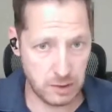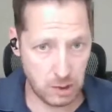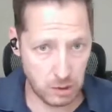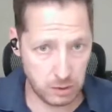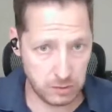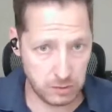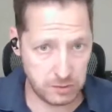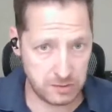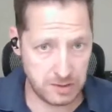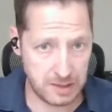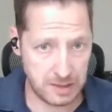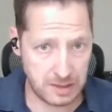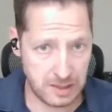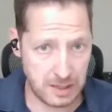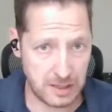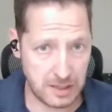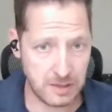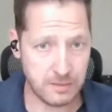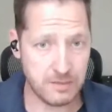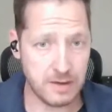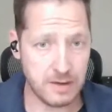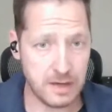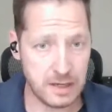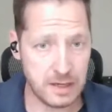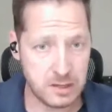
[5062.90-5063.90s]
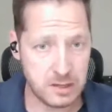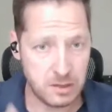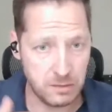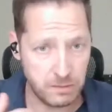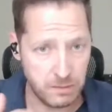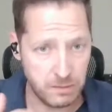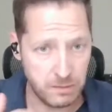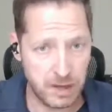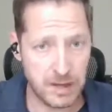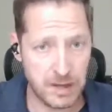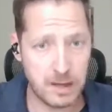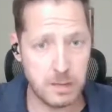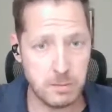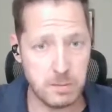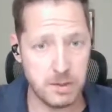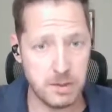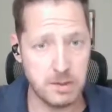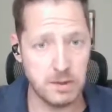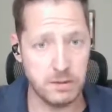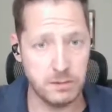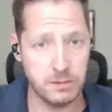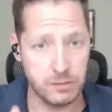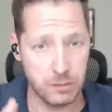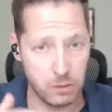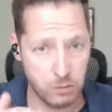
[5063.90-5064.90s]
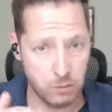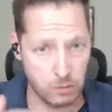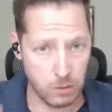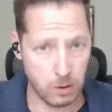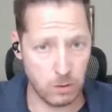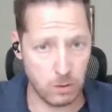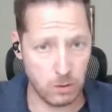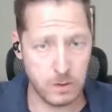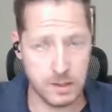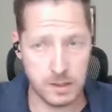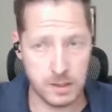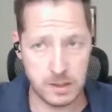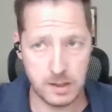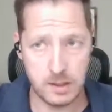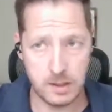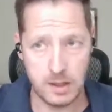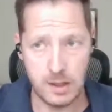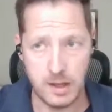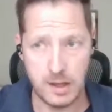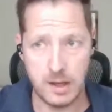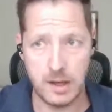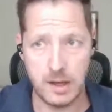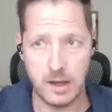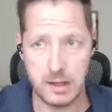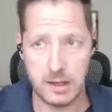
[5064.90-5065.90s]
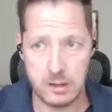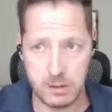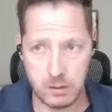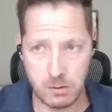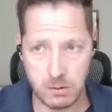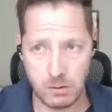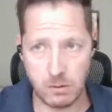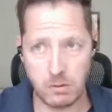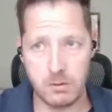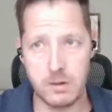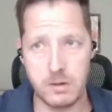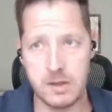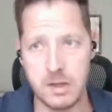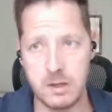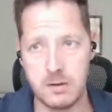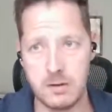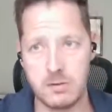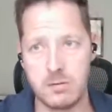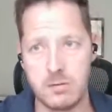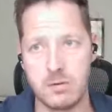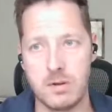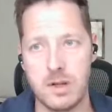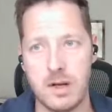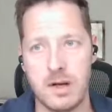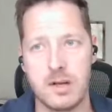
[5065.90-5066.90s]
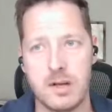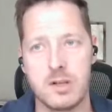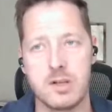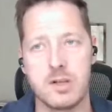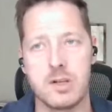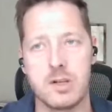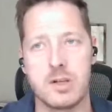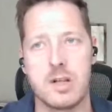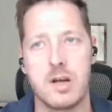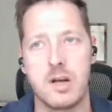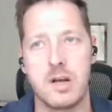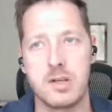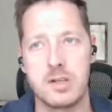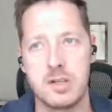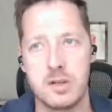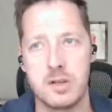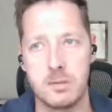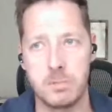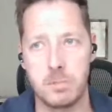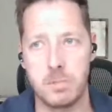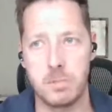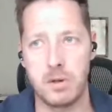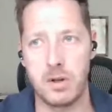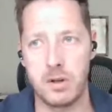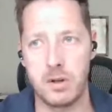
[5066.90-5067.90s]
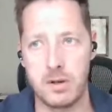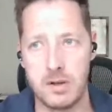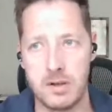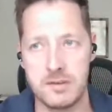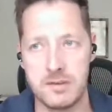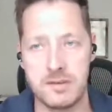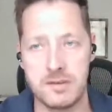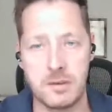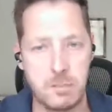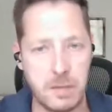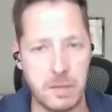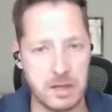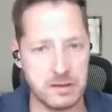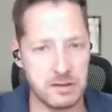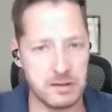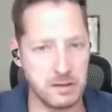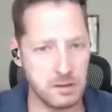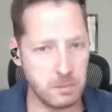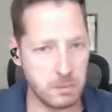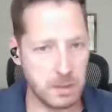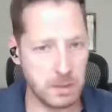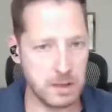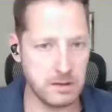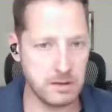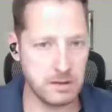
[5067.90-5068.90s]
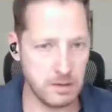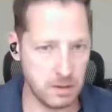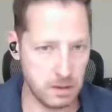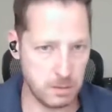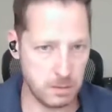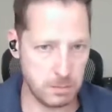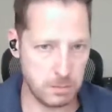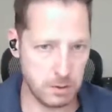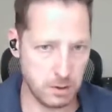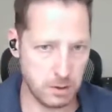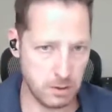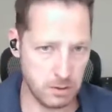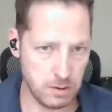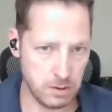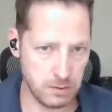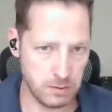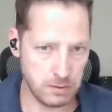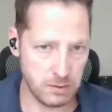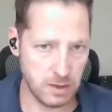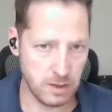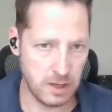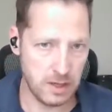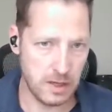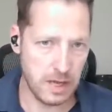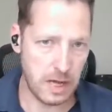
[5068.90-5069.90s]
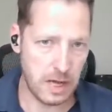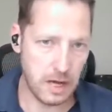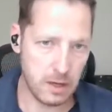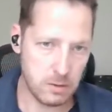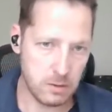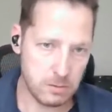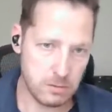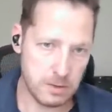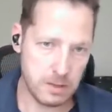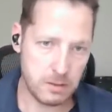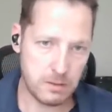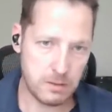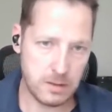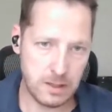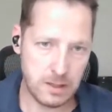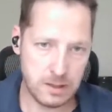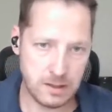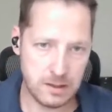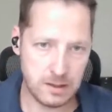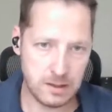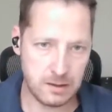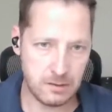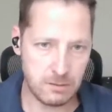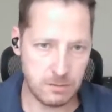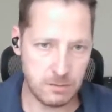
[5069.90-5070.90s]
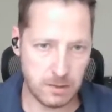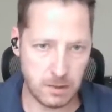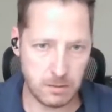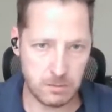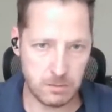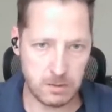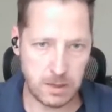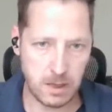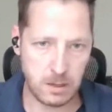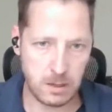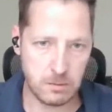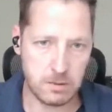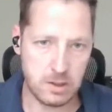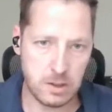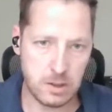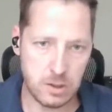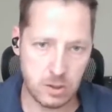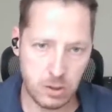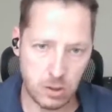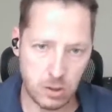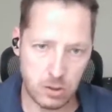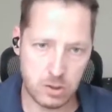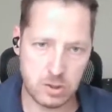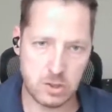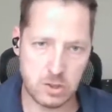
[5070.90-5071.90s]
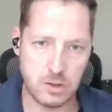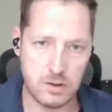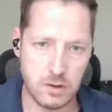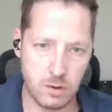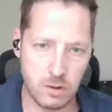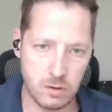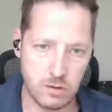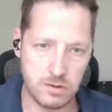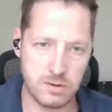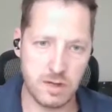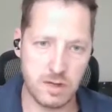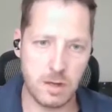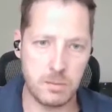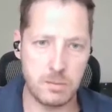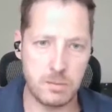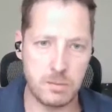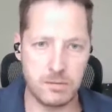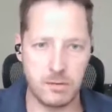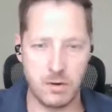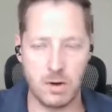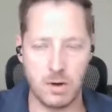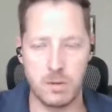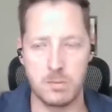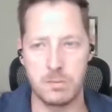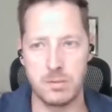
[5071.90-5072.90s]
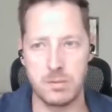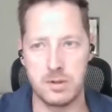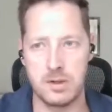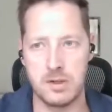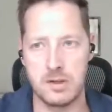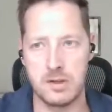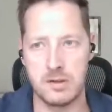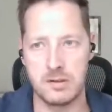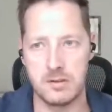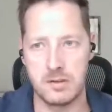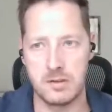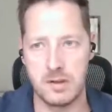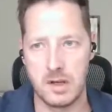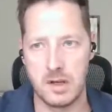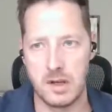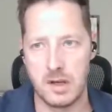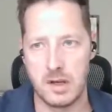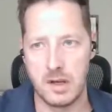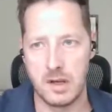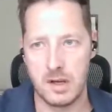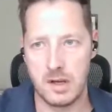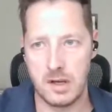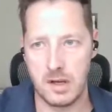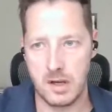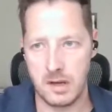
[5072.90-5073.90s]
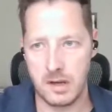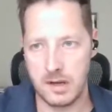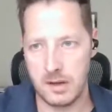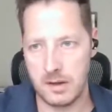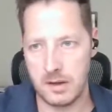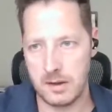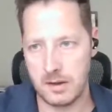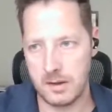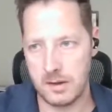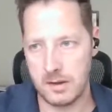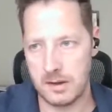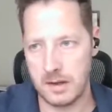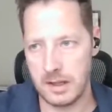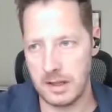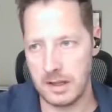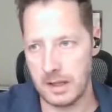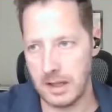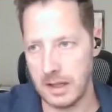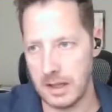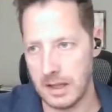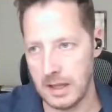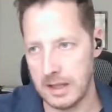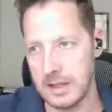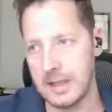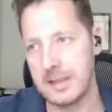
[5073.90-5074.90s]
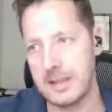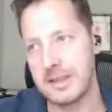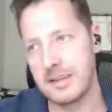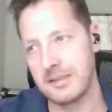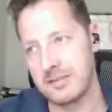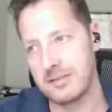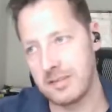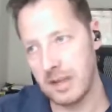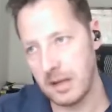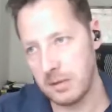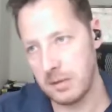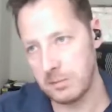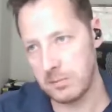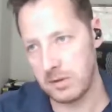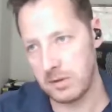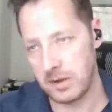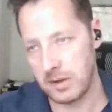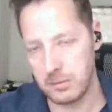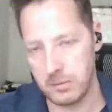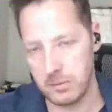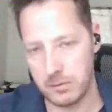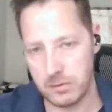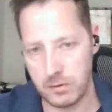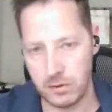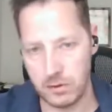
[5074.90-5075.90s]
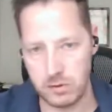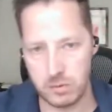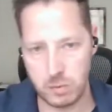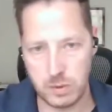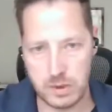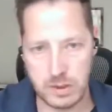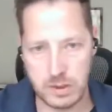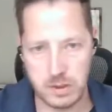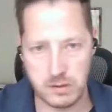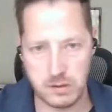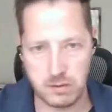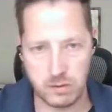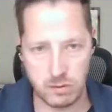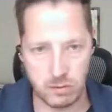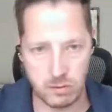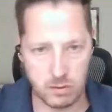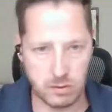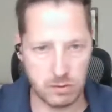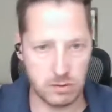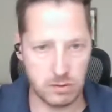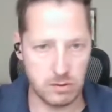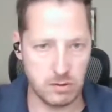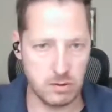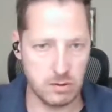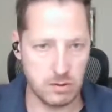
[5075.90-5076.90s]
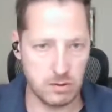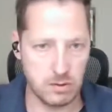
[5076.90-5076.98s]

those that are actually viable of growing and growing into larger and larger employers and better employers? How do we create that environment? How do you nurture those type of companies? And at the same time, of course, we need to,